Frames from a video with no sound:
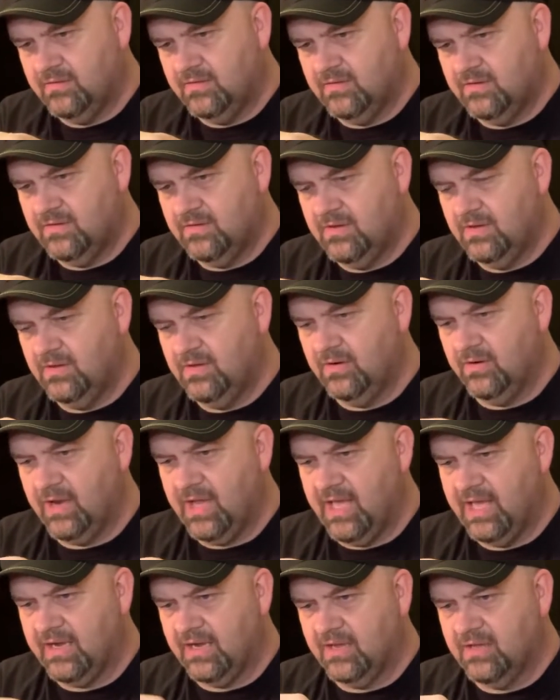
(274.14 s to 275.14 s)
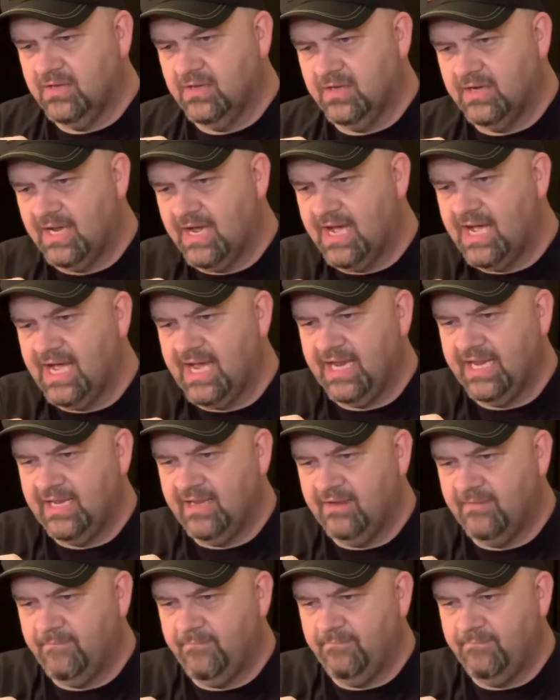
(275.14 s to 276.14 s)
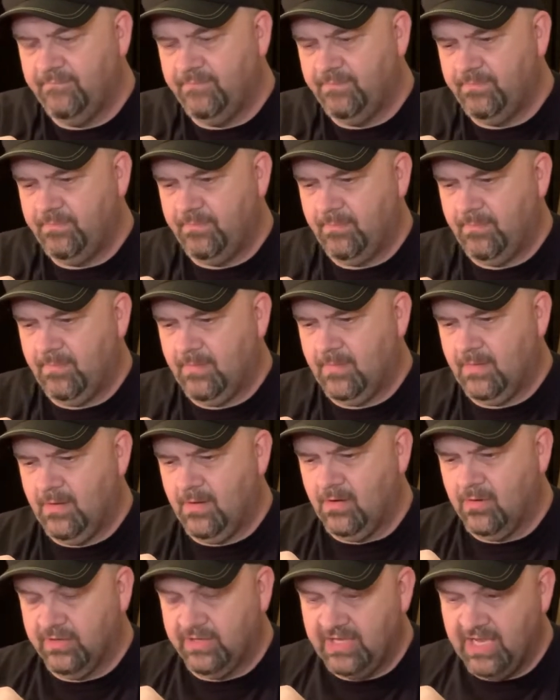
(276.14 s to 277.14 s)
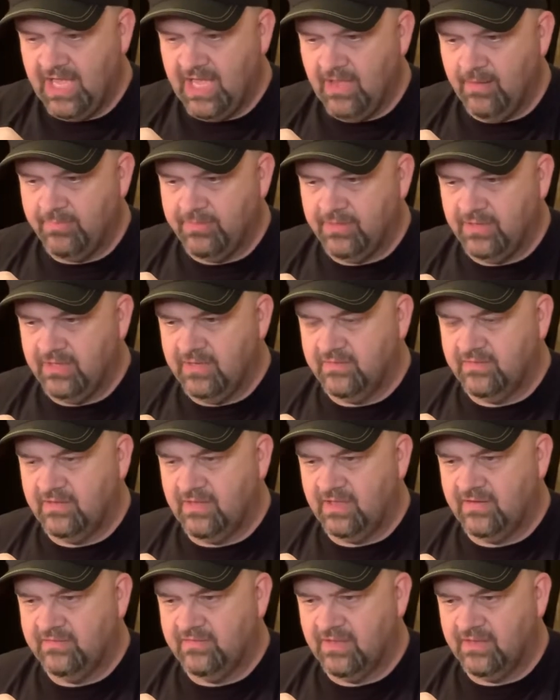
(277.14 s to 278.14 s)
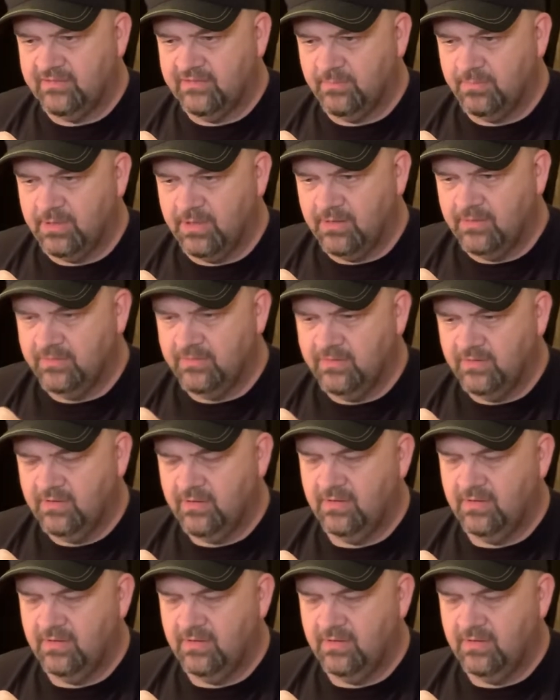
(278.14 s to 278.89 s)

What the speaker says: till you're at a good height, or depth in this case, I suppose.